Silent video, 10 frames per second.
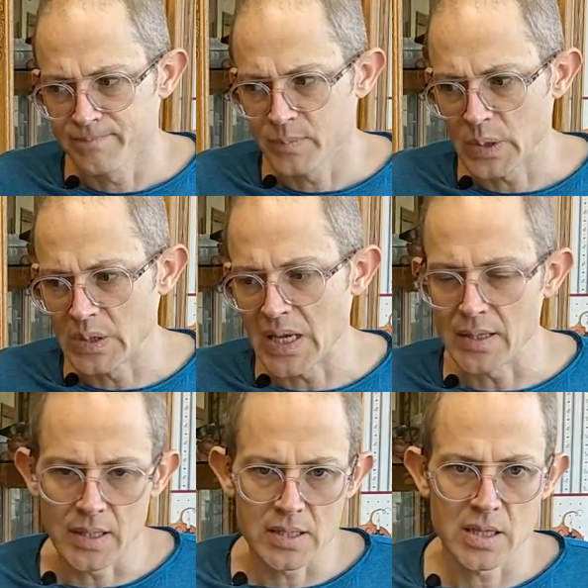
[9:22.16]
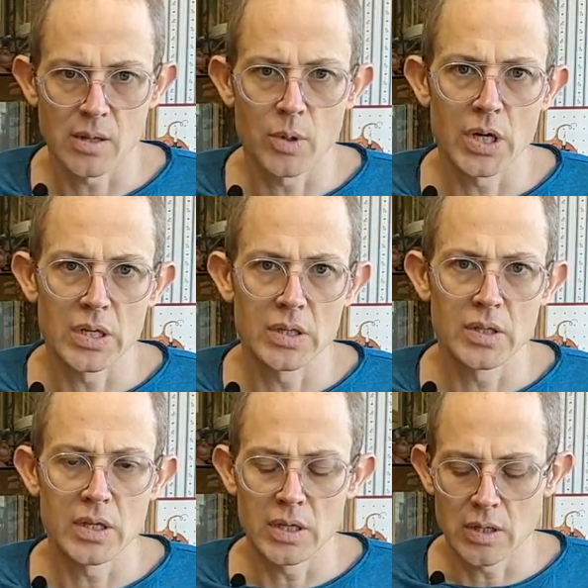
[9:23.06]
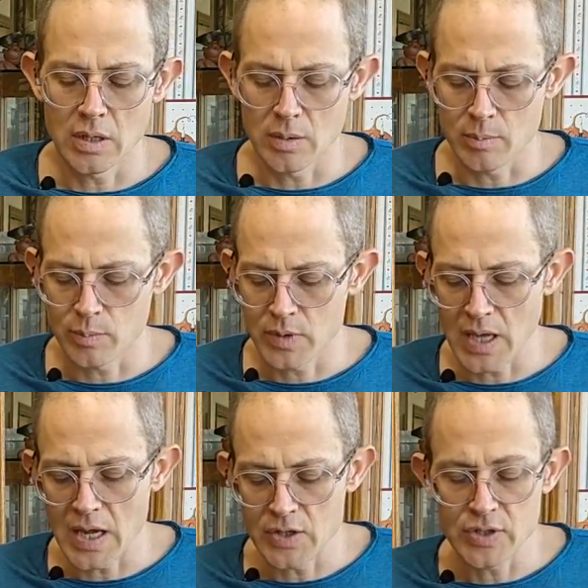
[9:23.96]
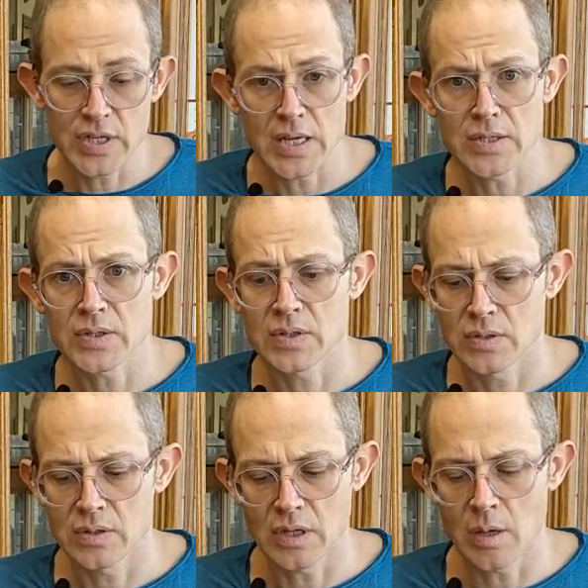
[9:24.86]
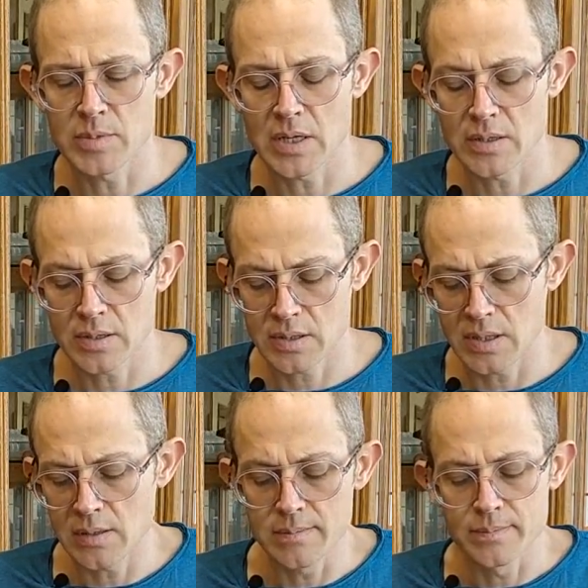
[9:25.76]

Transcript: lightly accelerated the aged taste that comes out of this tea.